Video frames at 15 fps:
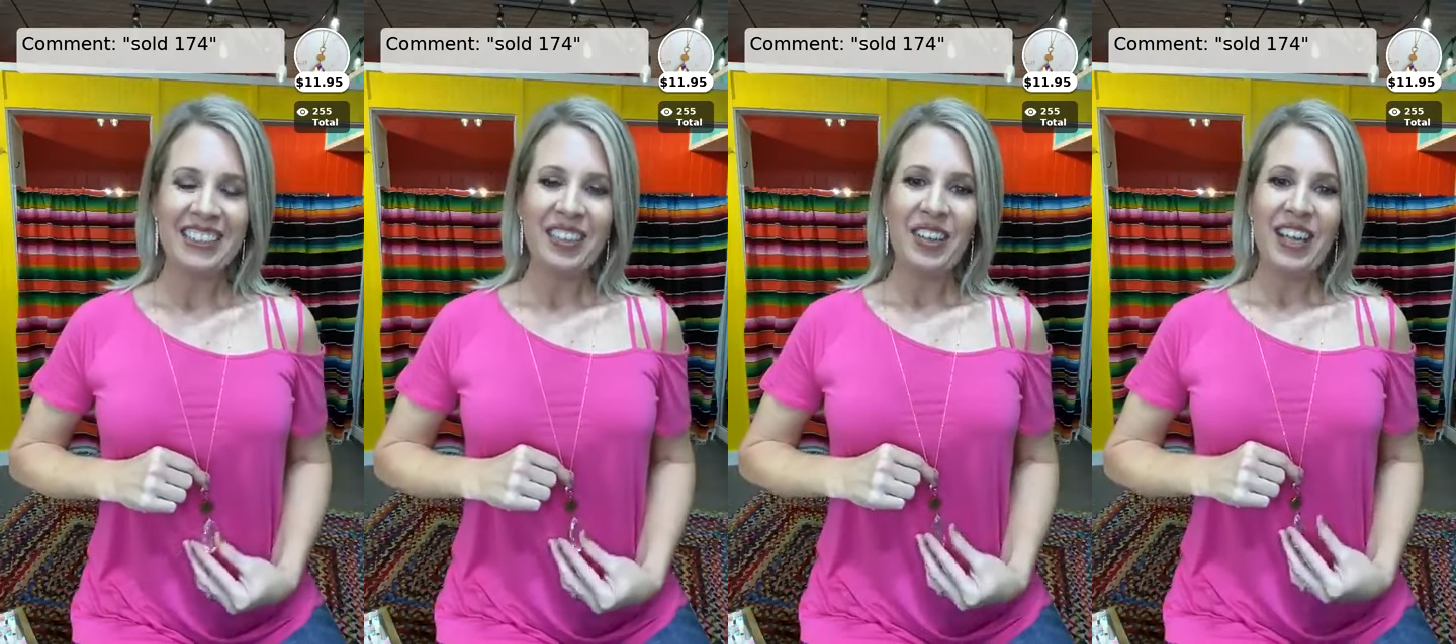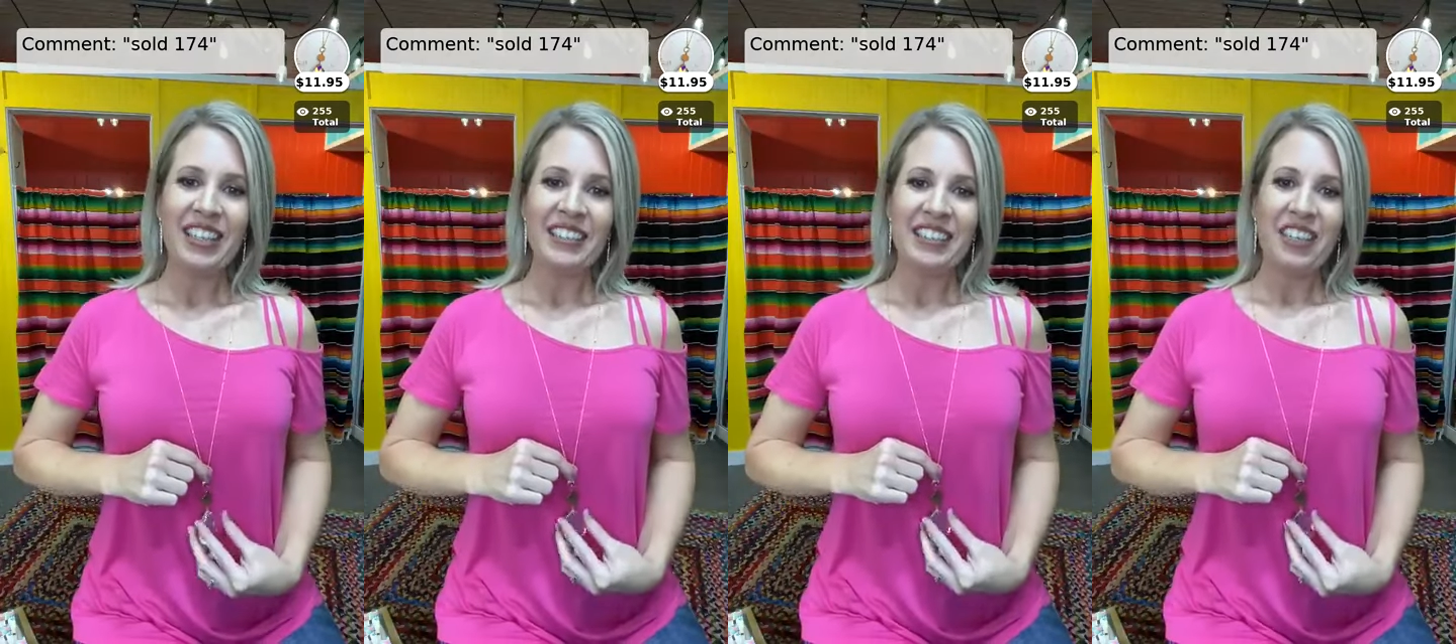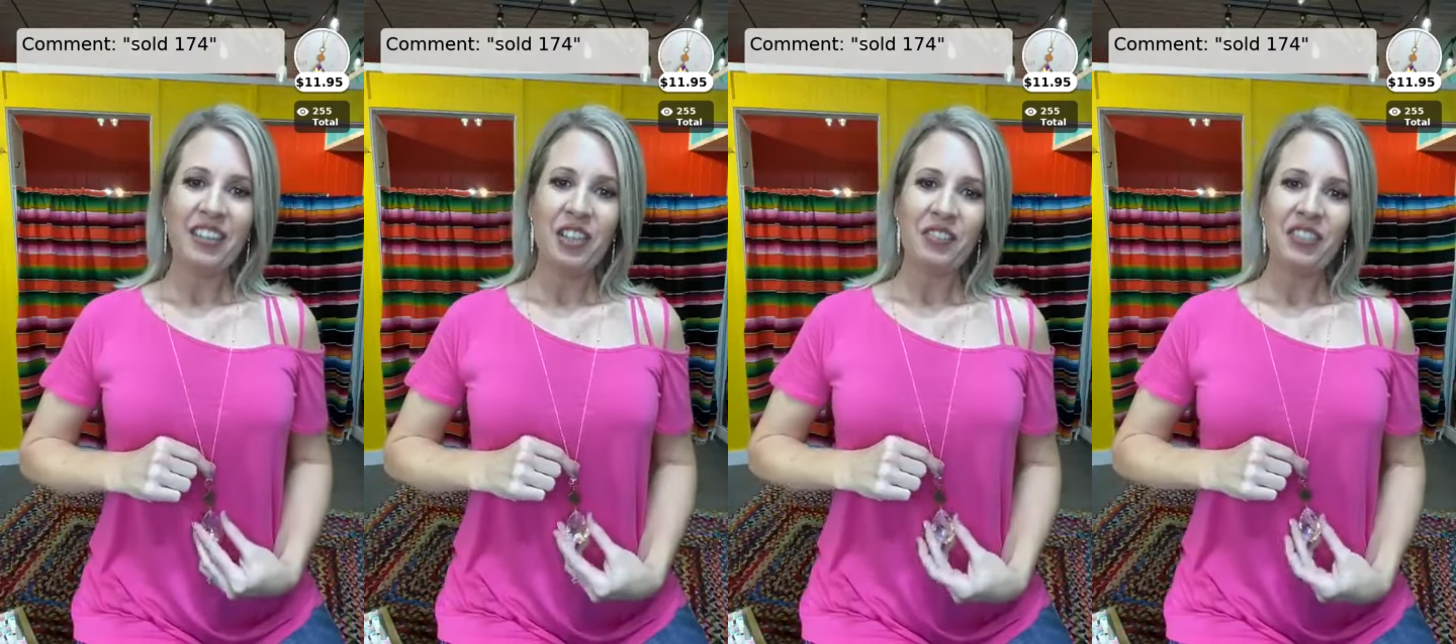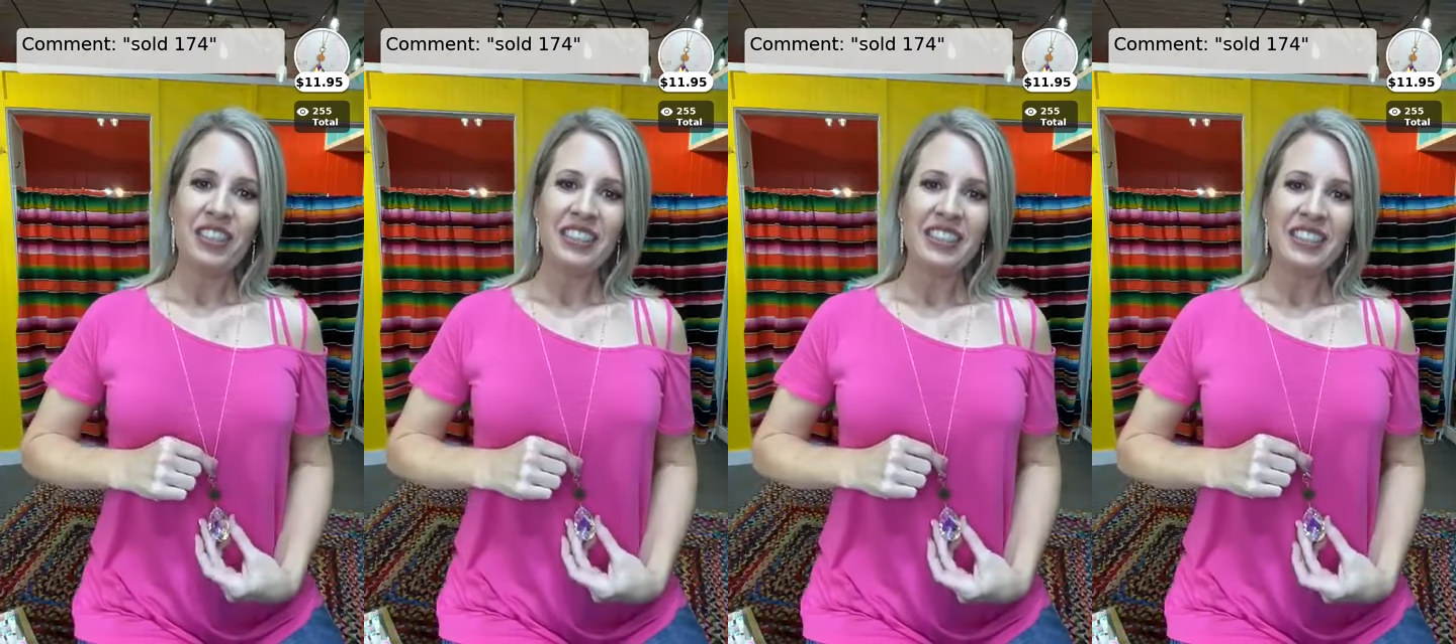so it has, I don't know
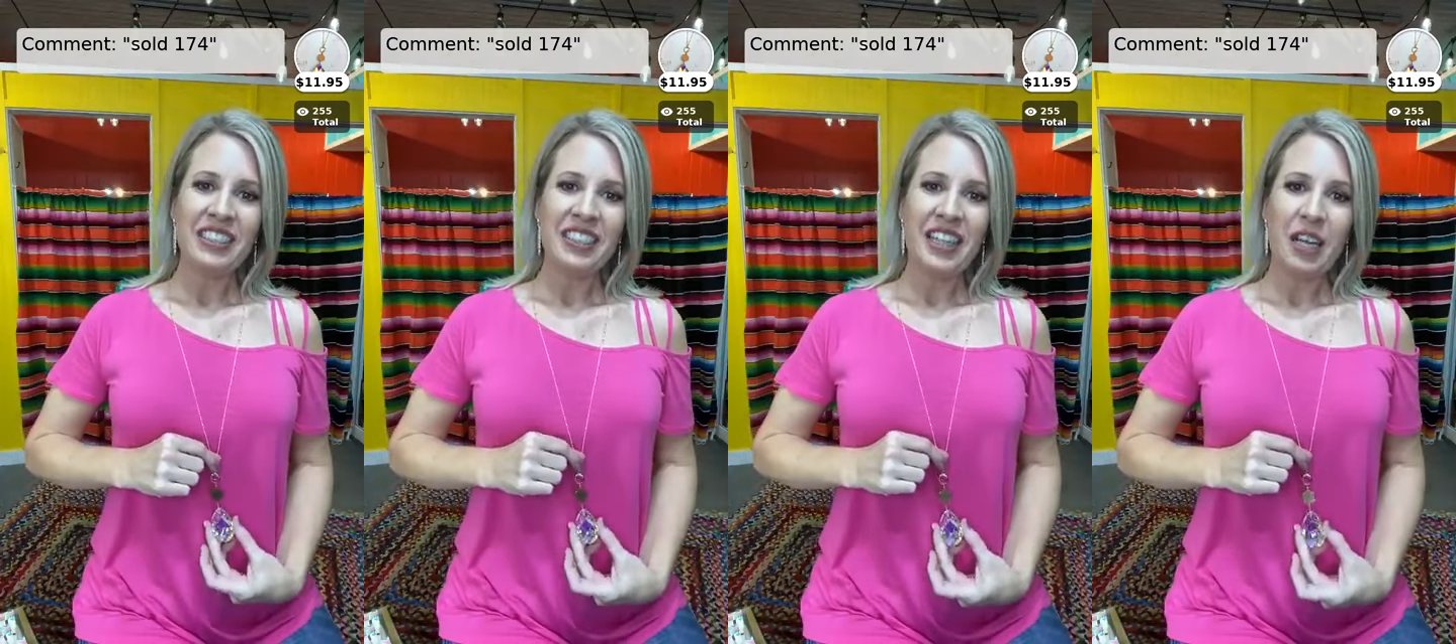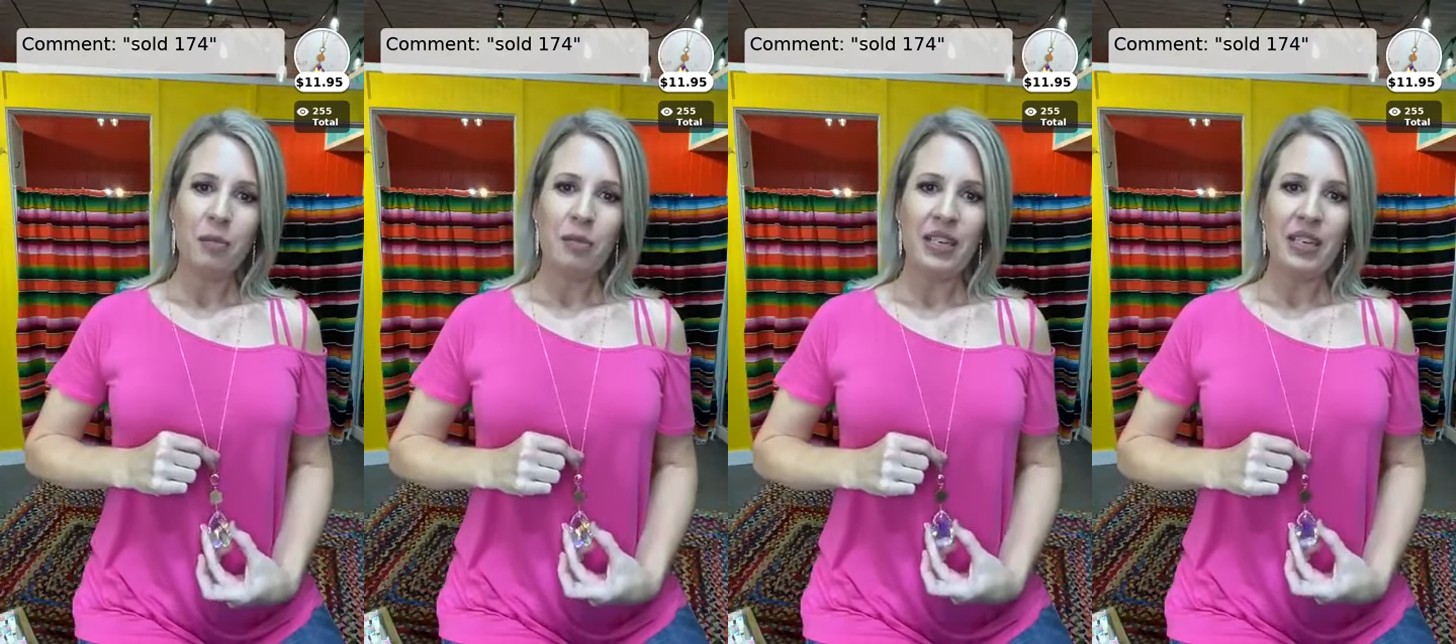if you can see that,